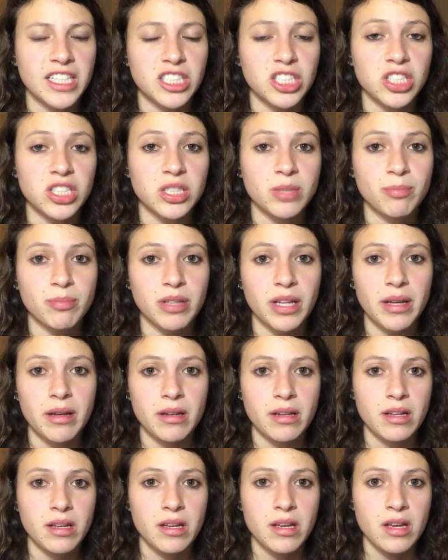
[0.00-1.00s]
just split
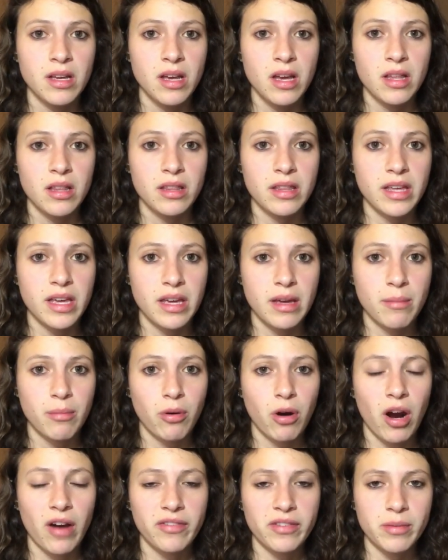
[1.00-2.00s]
the
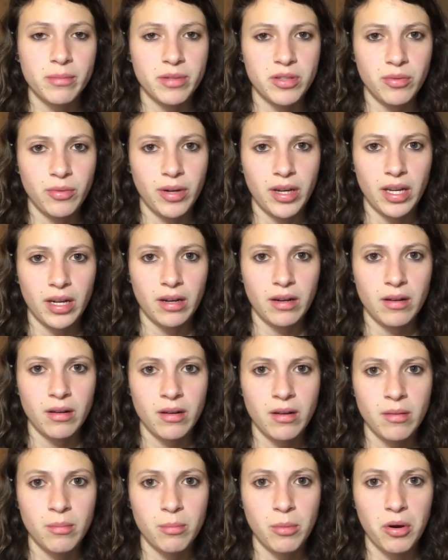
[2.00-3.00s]
profit between
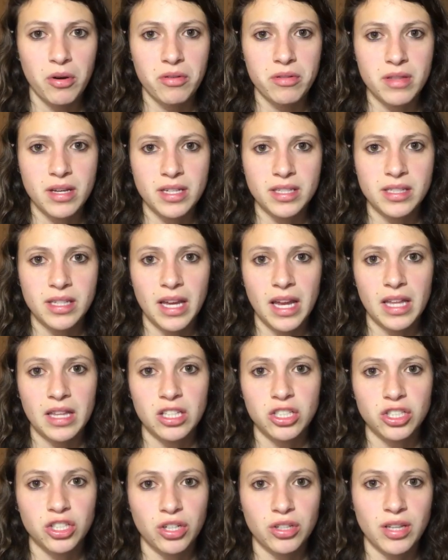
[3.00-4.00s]
both this and
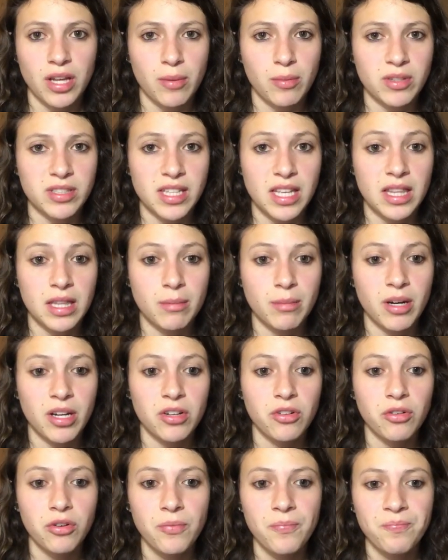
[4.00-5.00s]
the shirt that was in the
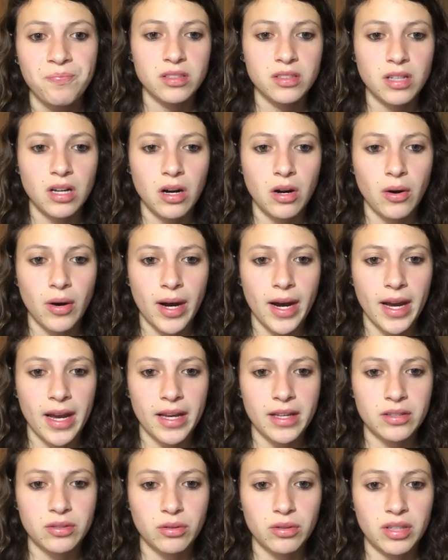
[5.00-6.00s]
bundle. So
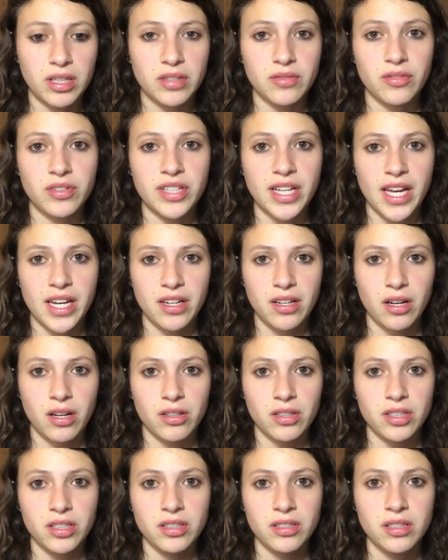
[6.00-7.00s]
I sold these for
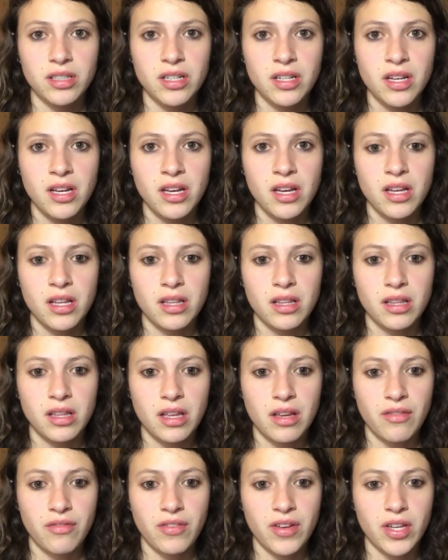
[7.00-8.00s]
$10.
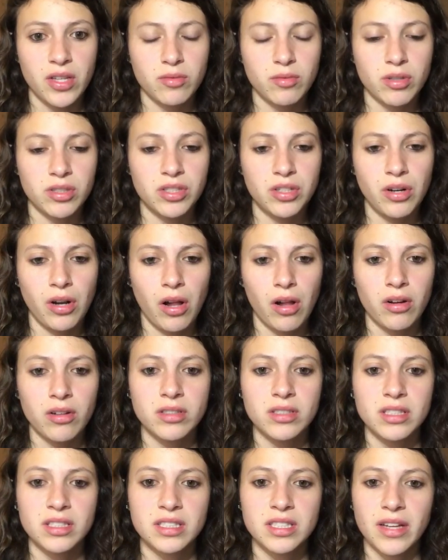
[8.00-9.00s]
The fees were
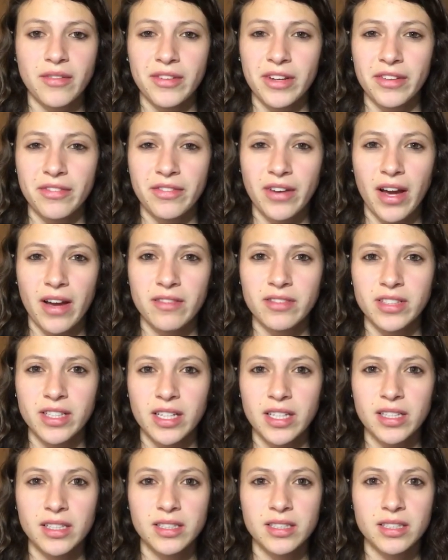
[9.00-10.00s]

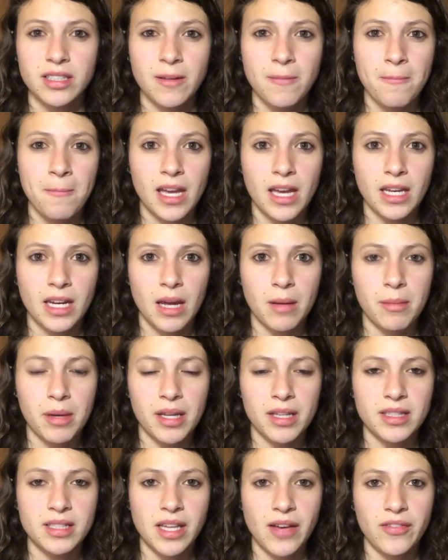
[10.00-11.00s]
$2.75, and I
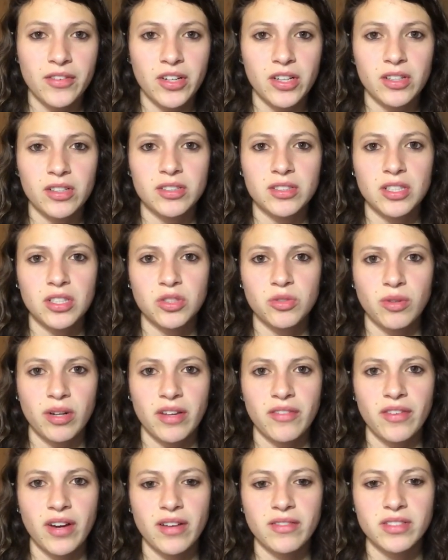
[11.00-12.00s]
made
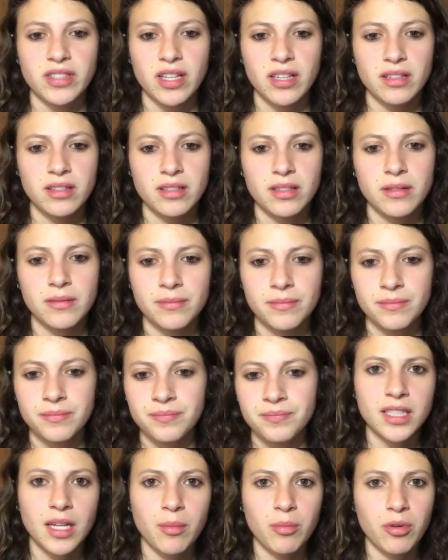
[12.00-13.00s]
$7.25.
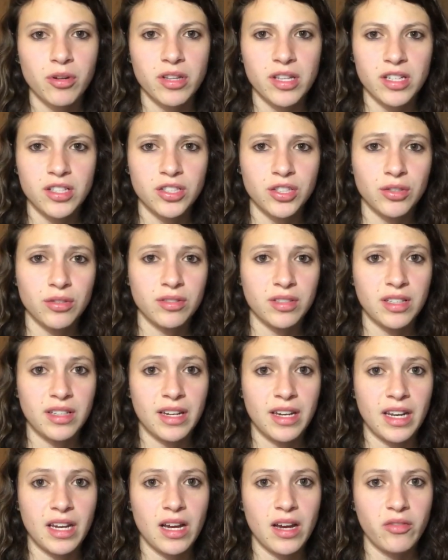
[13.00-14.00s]
Next up were these shoes that
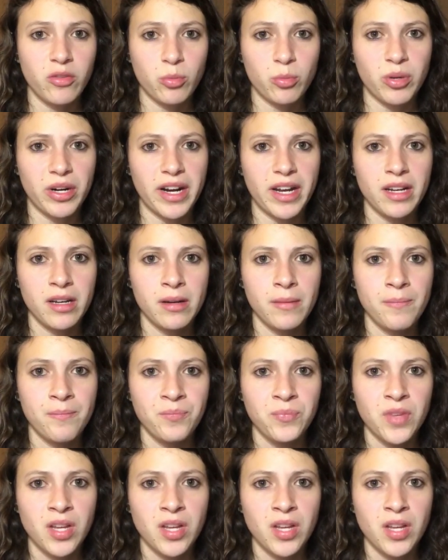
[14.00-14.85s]
didn't have a brand.